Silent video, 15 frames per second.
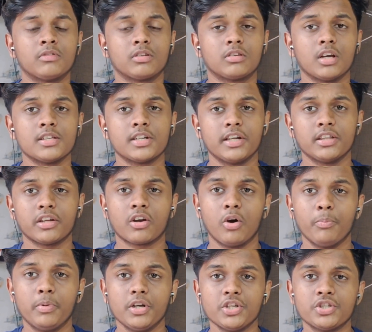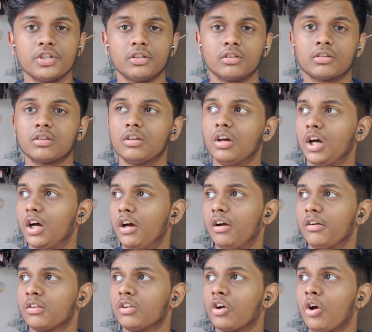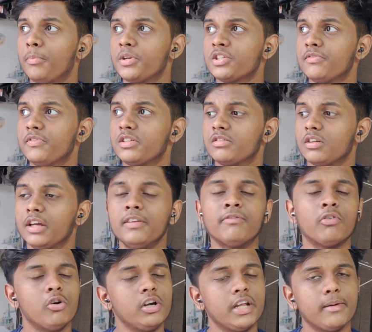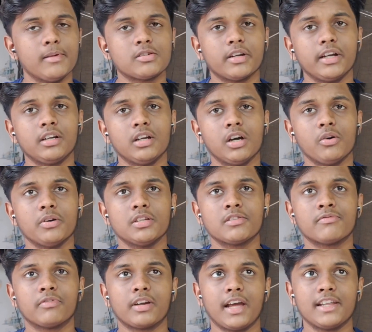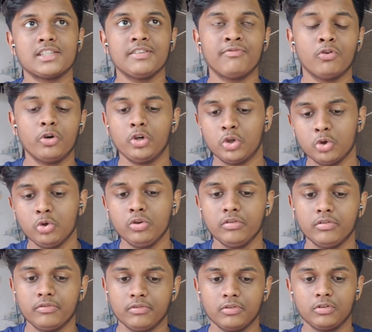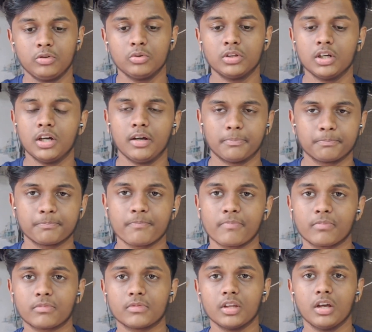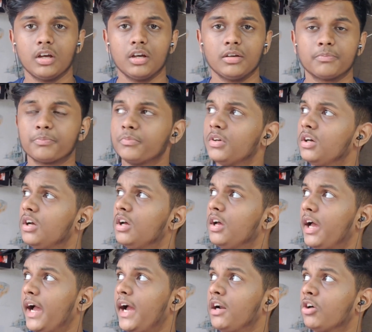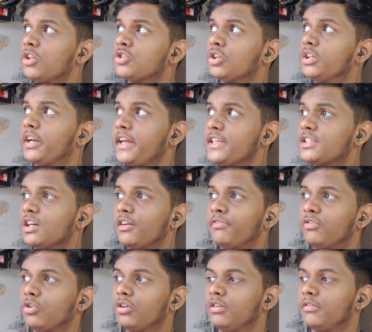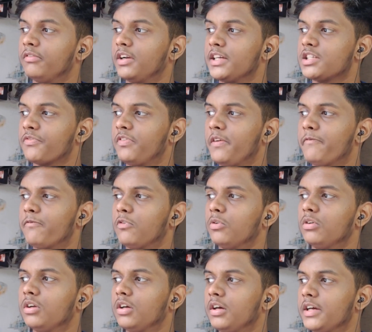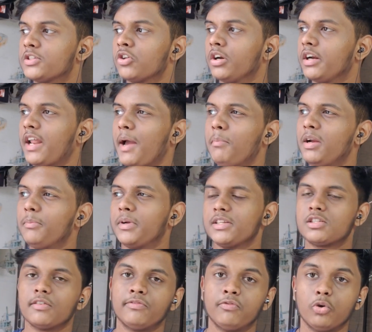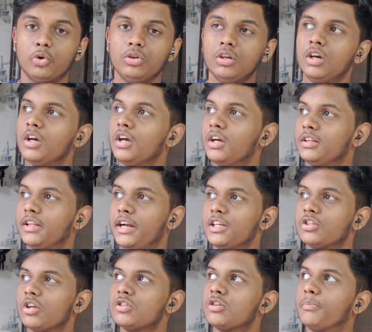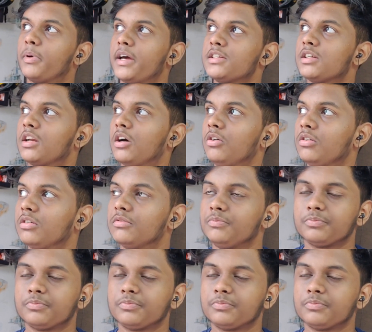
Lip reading: considering the competition which in foldables right now is Galaxy Fold 2 to the uh, and also the Razer flip phone. It's not a tablet, but it's a phone that is also priced around